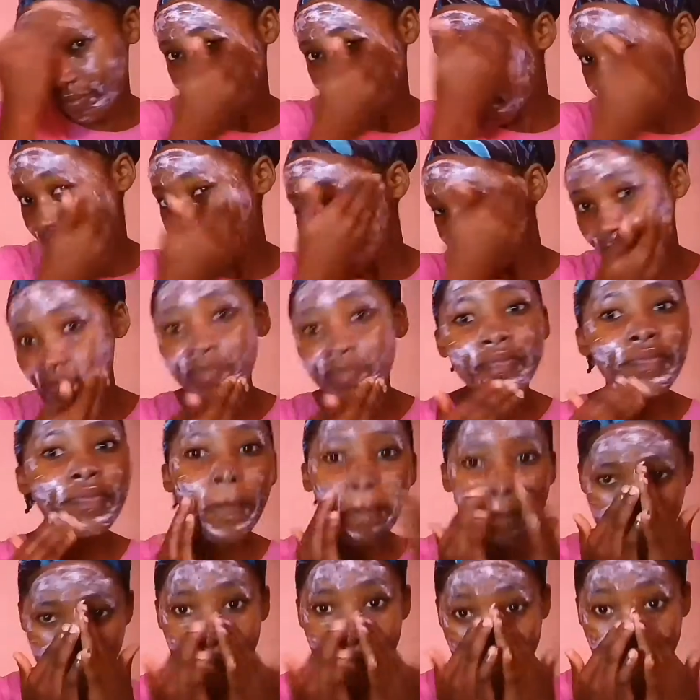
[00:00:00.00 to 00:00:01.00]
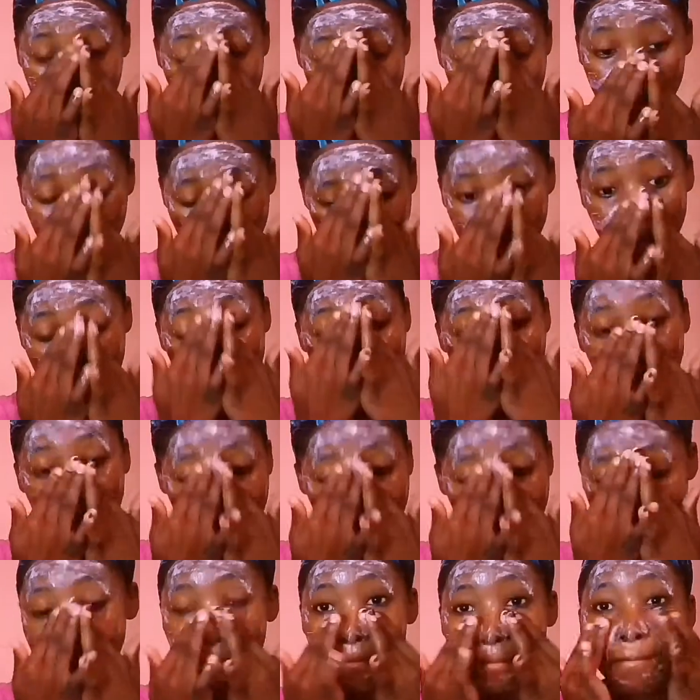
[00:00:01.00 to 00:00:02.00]
good for your
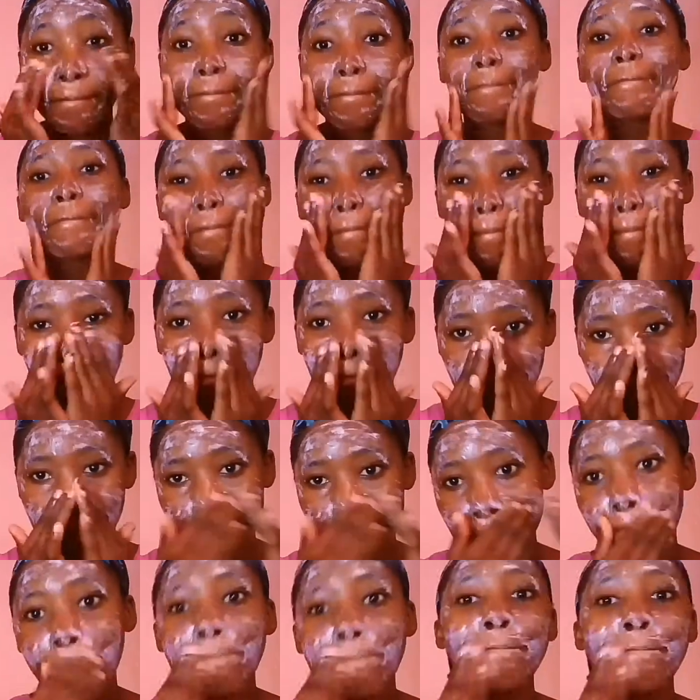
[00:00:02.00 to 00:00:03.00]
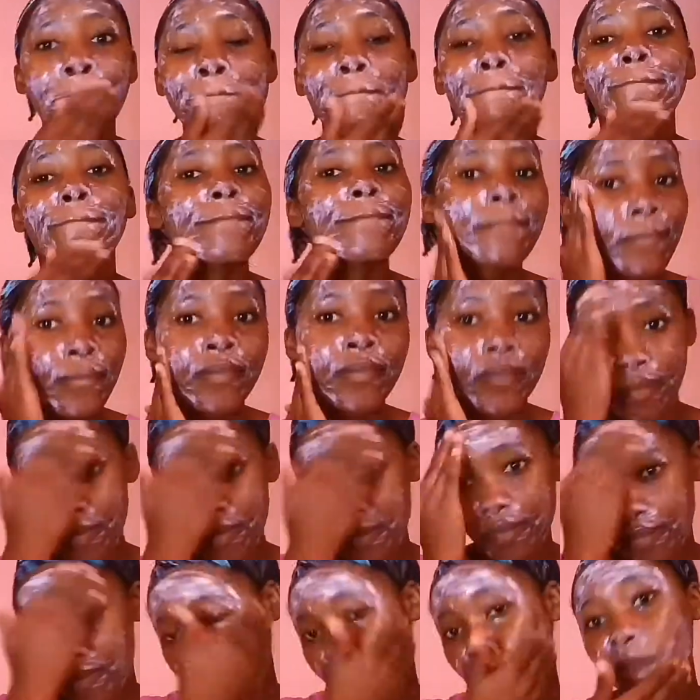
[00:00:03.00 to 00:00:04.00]
skin or for your face to
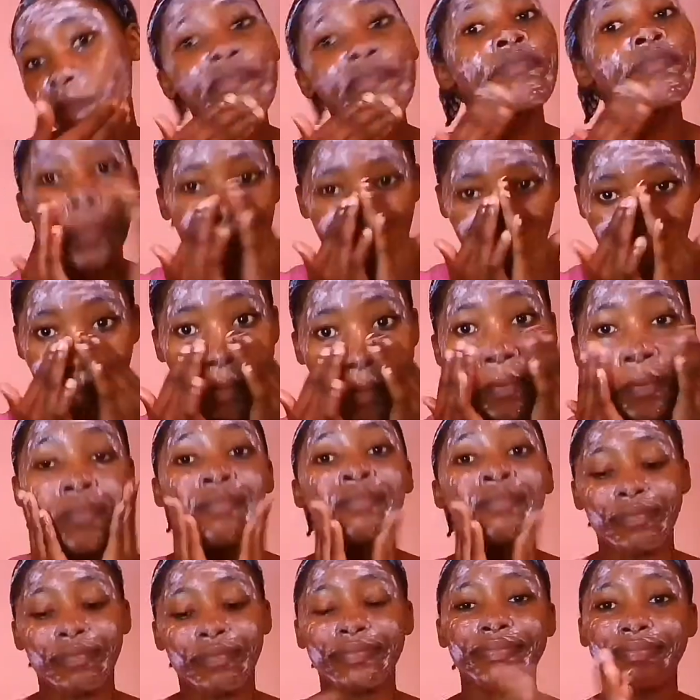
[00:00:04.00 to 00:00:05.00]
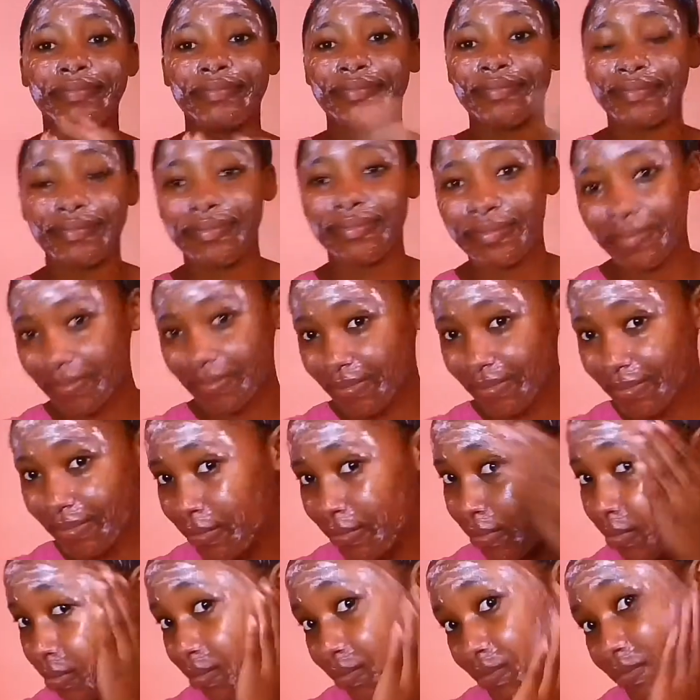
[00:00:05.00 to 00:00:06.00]
wash with it. It's a
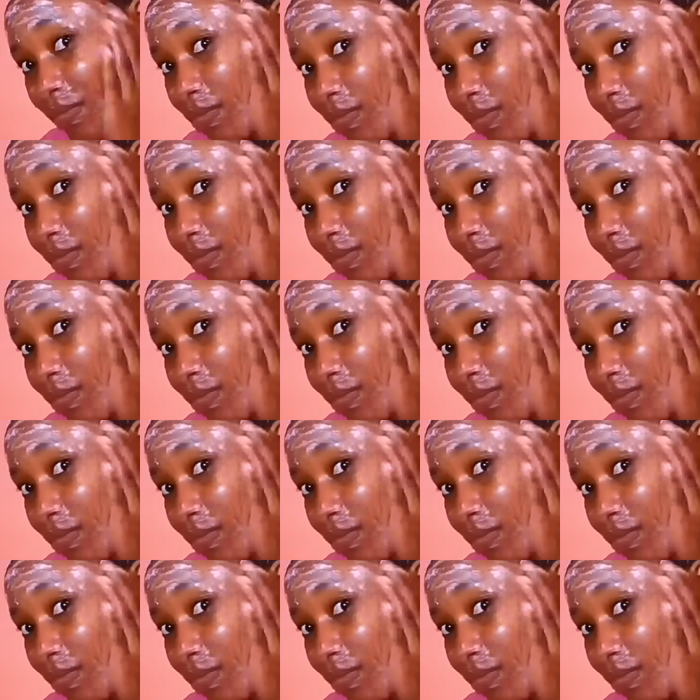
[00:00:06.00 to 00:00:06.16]
very good